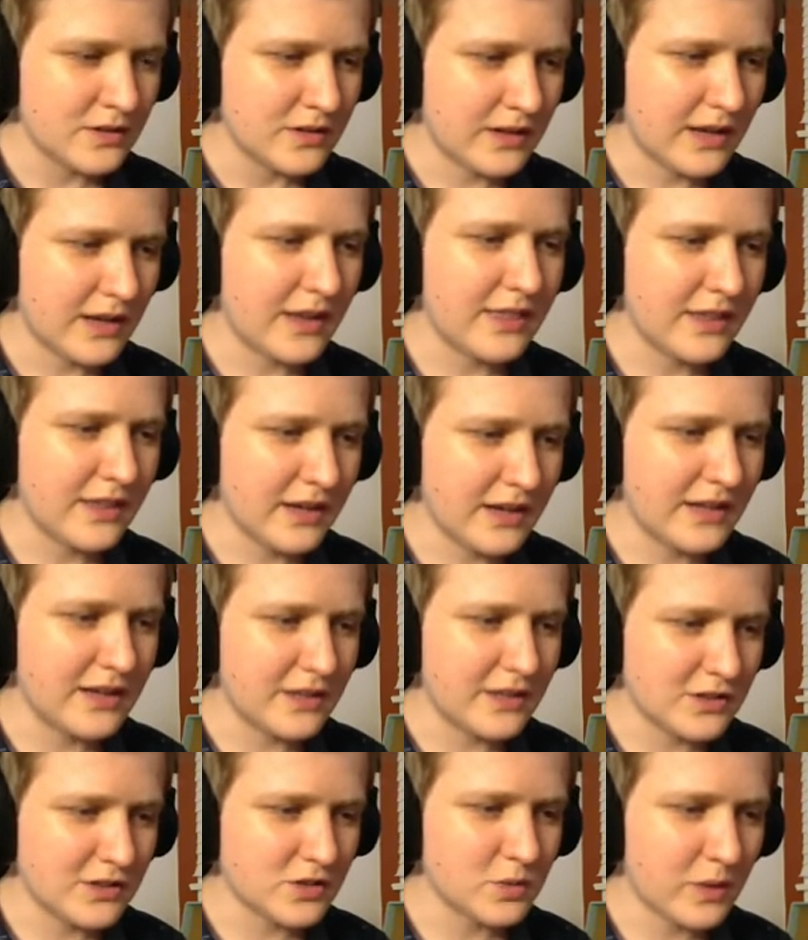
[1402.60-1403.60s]
I think I hit
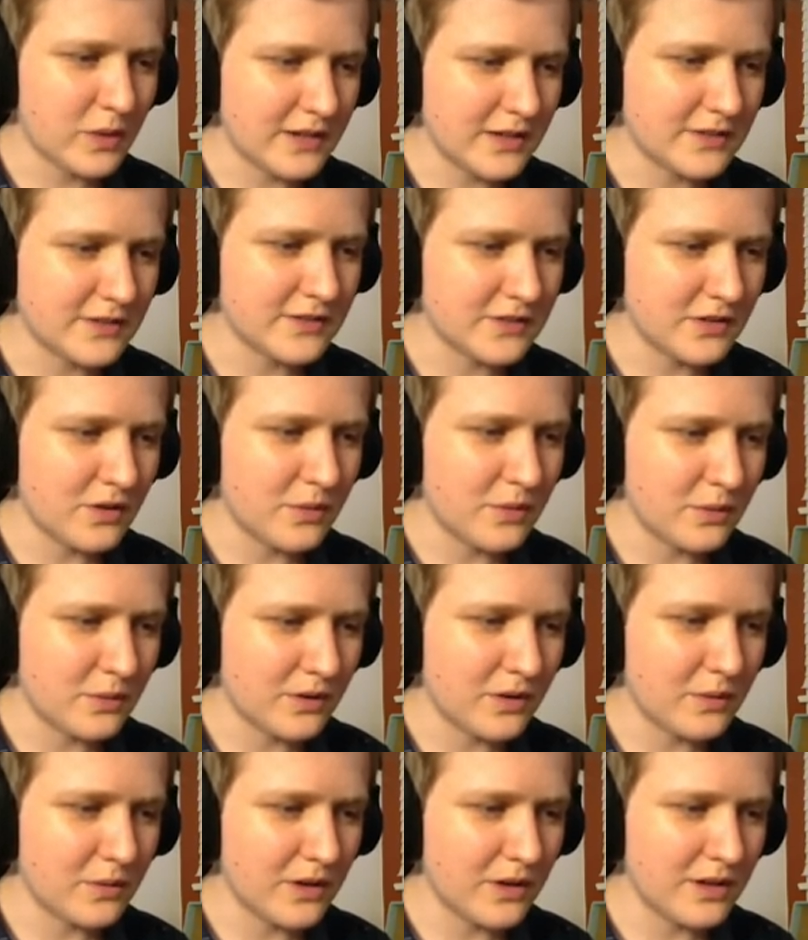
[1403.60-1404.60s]
it twice, so
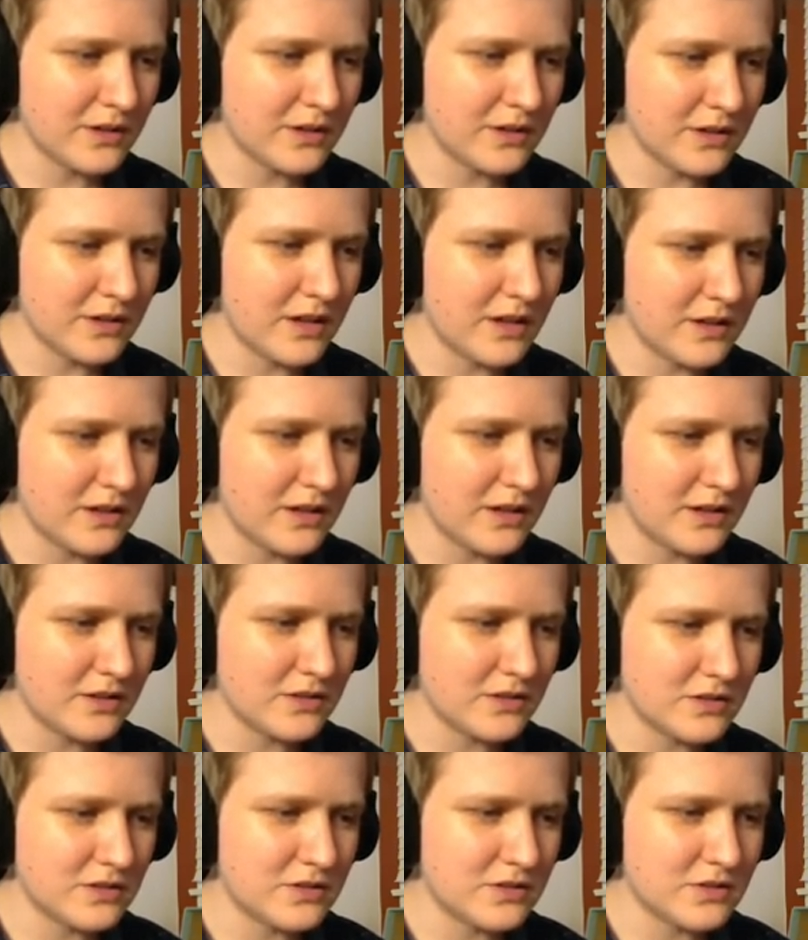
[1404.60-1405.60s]
we'll go one and then
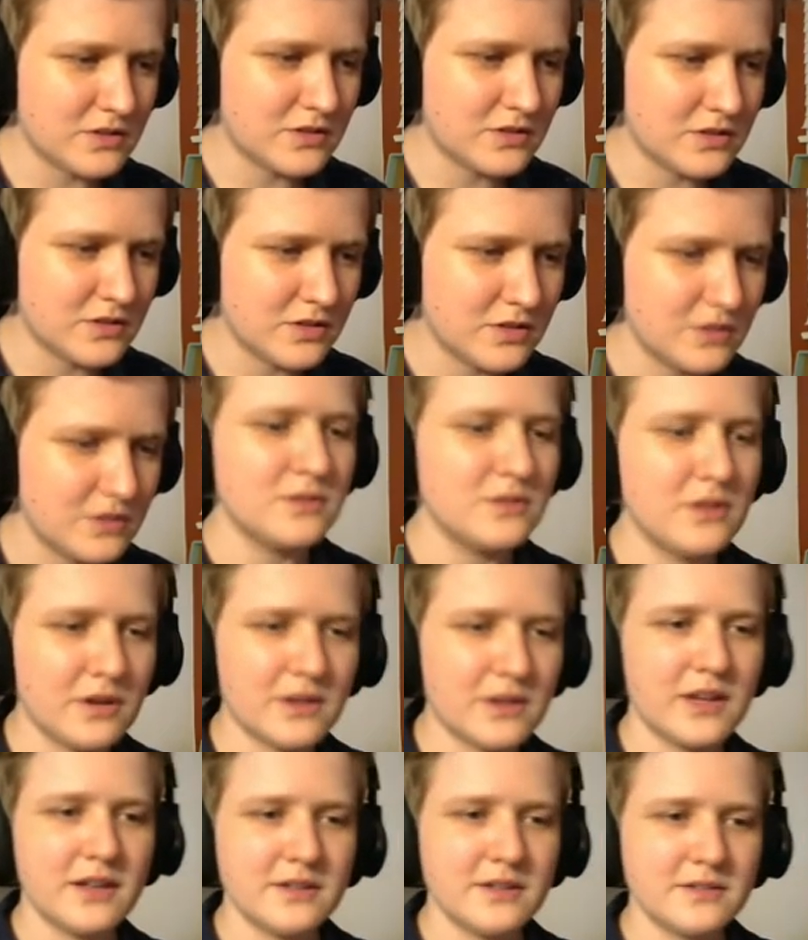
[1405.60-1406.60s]
hey, two. that looks okay. like